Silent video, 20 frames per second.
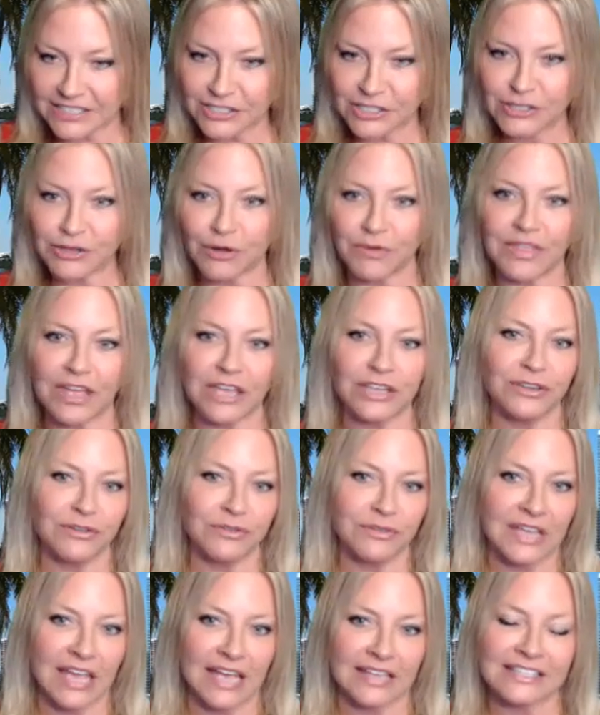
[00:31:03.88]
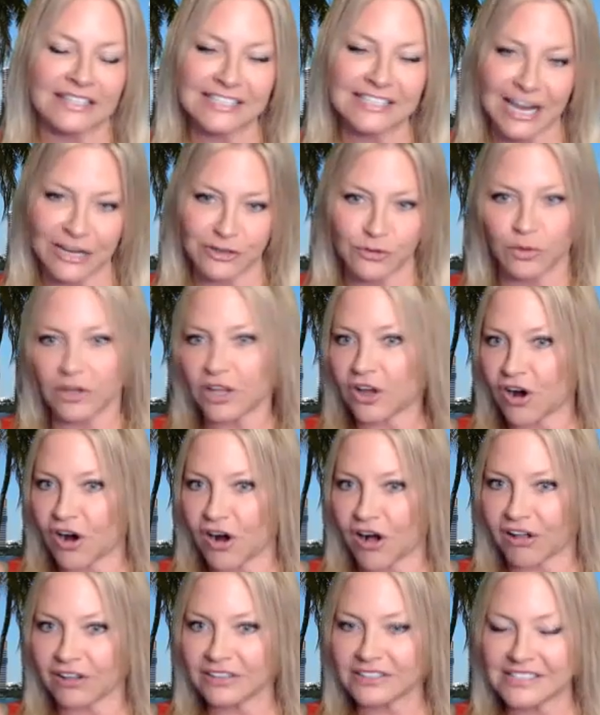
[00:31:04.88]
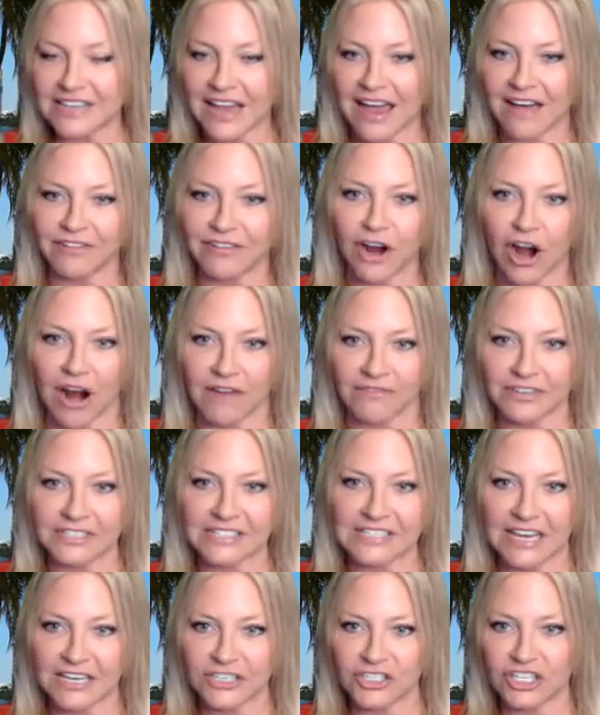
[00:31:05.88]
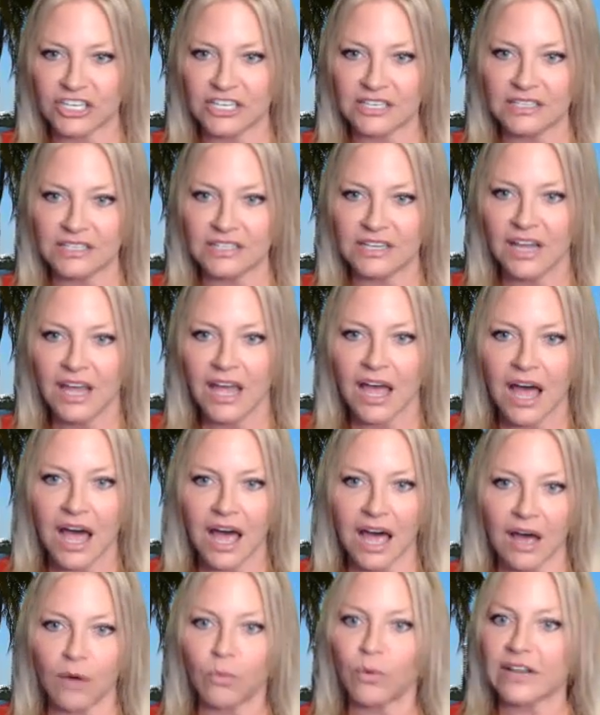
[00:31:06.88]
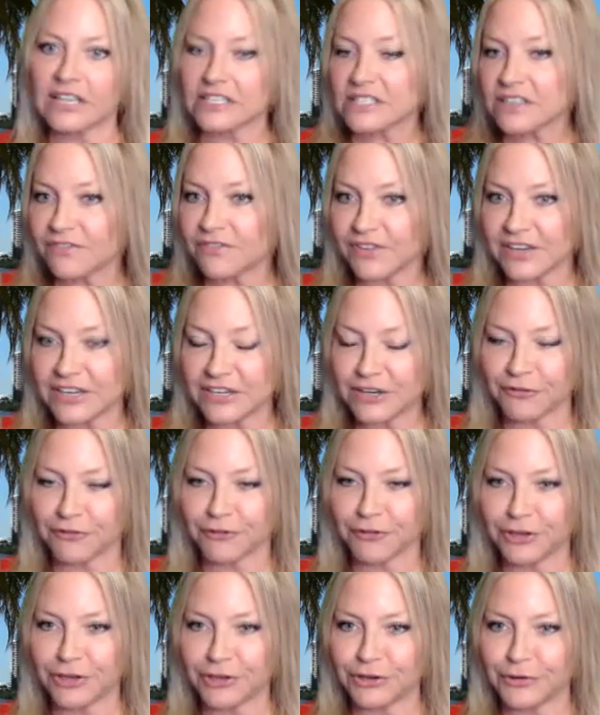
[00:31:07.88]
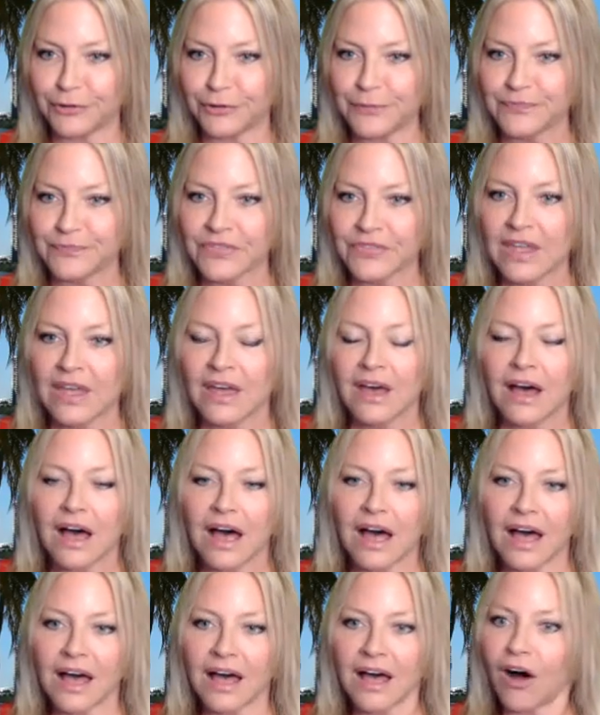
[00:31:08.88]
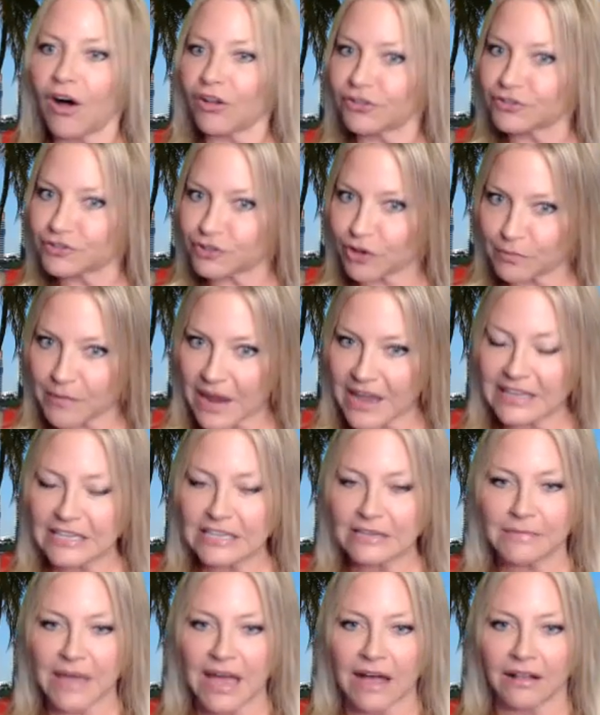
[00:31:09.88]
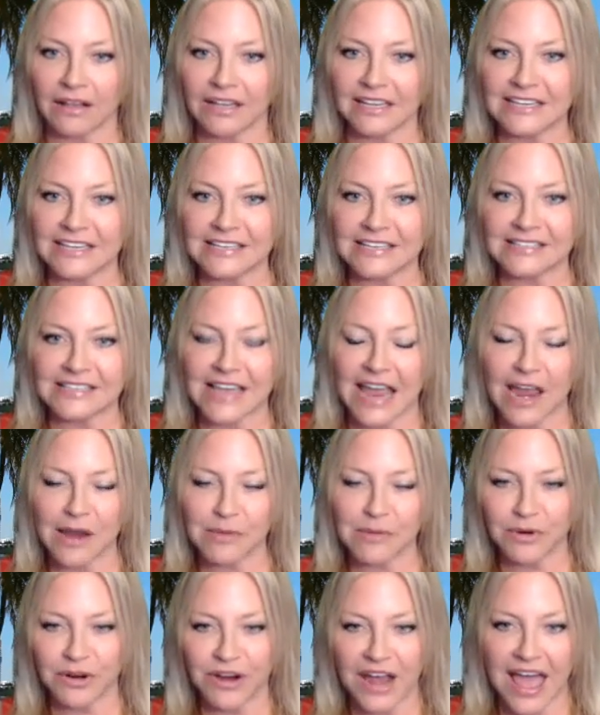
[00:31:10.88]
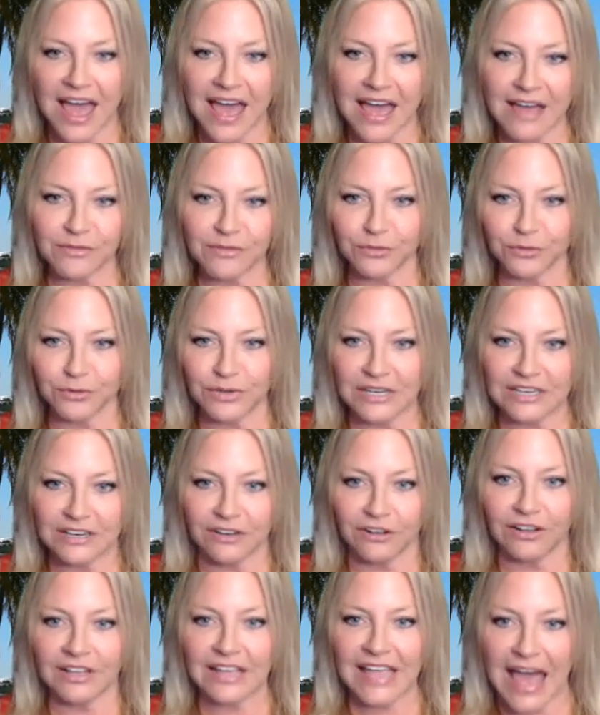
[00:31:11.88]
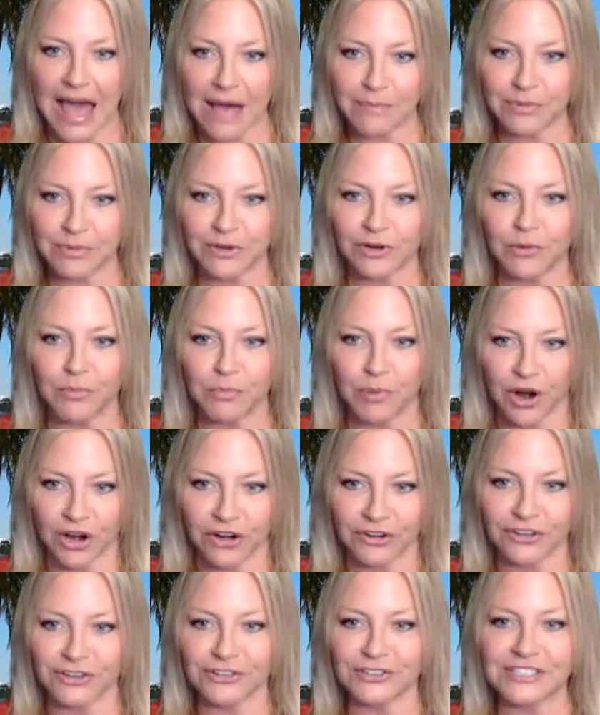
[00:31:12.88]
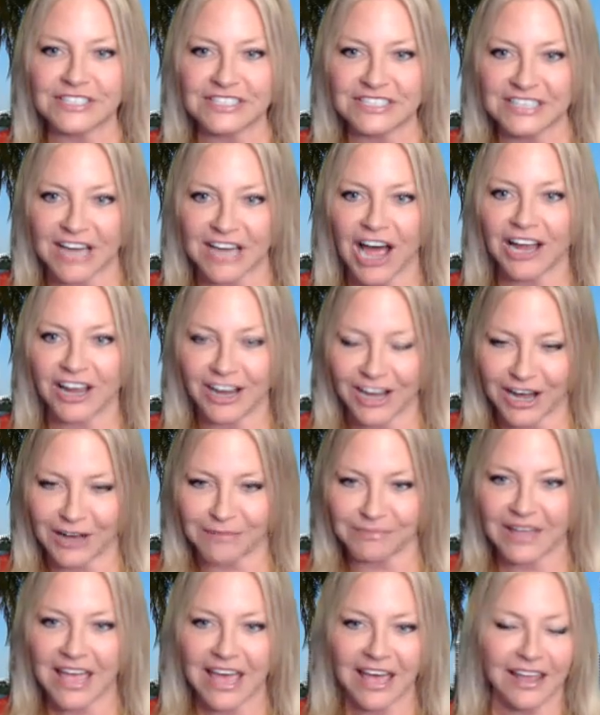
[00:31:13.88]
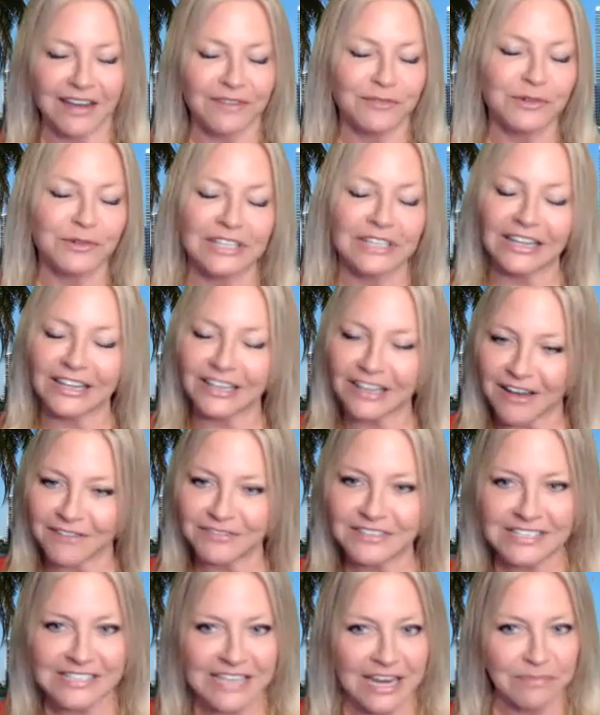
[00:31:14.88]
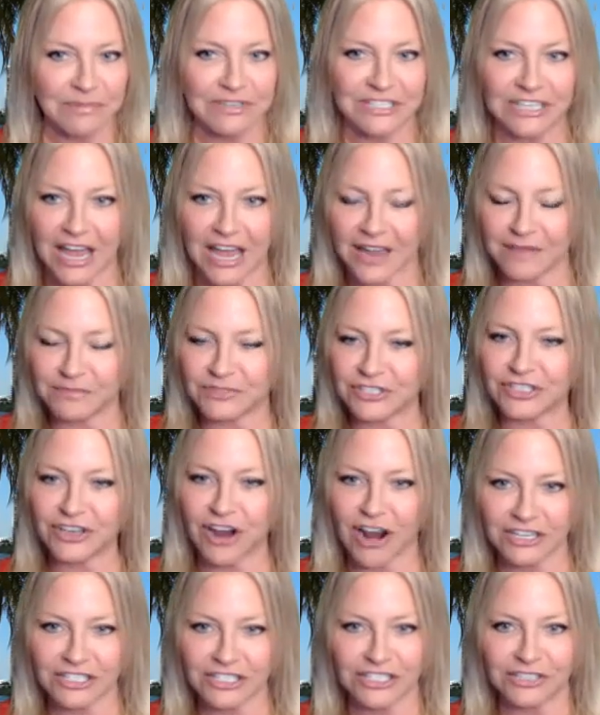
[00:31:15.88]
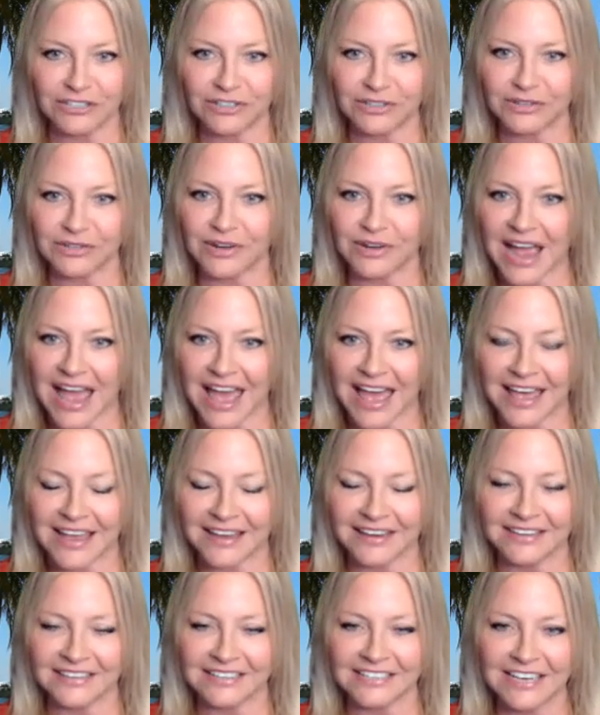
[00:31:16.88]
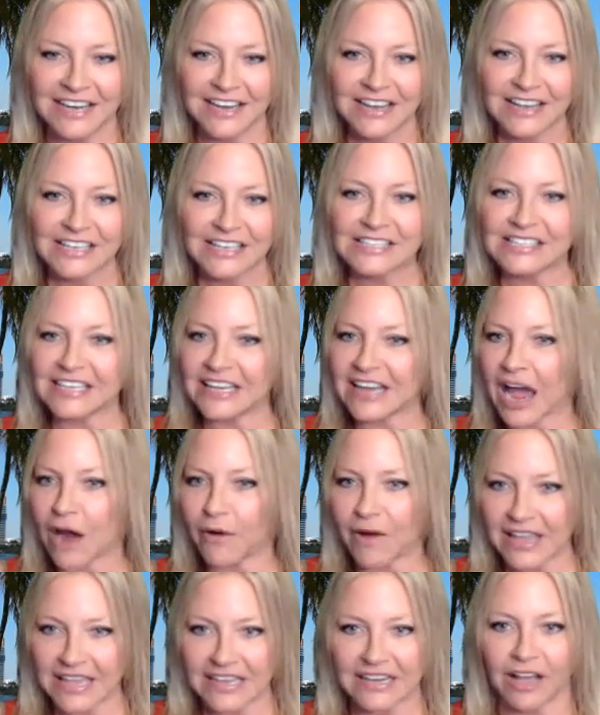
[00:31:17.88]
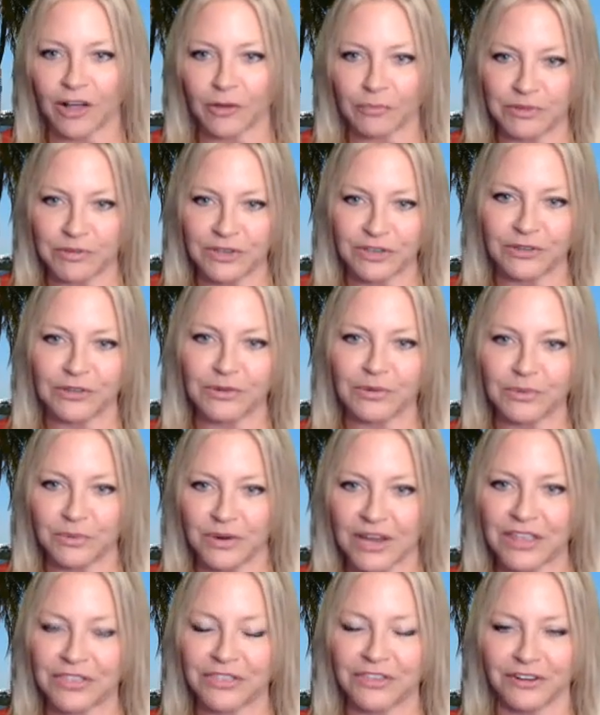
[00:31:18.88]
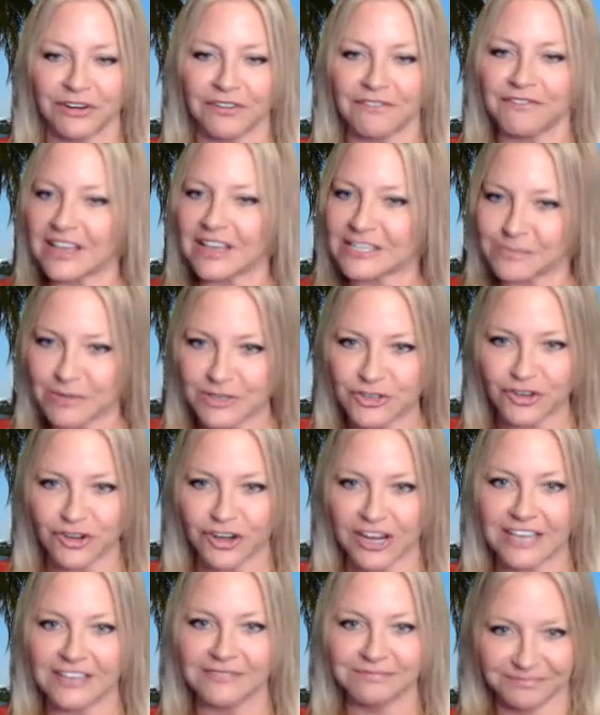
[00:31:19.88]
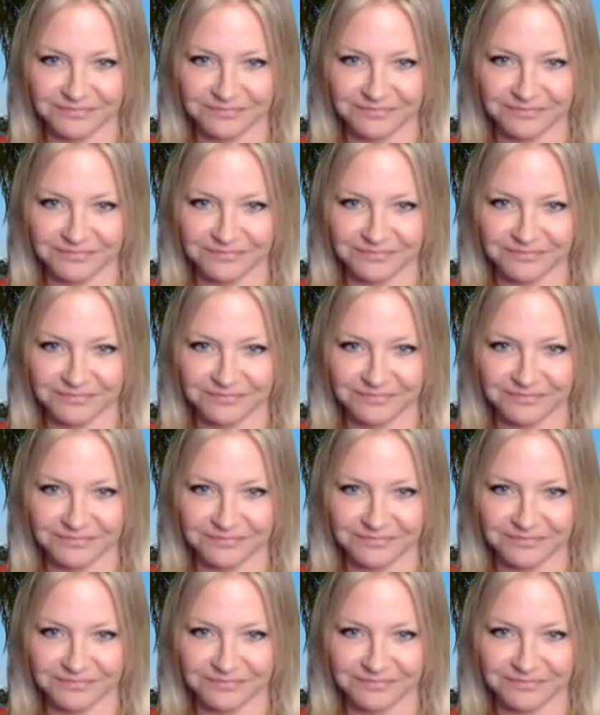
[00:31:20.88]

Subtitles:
so that you can schedule a call to have a conversation when it's convenient for you. Also, my email is amber@regalcapitalpartners.com, and would love to set up a time to talk to you and see how I can help you with your investment journey.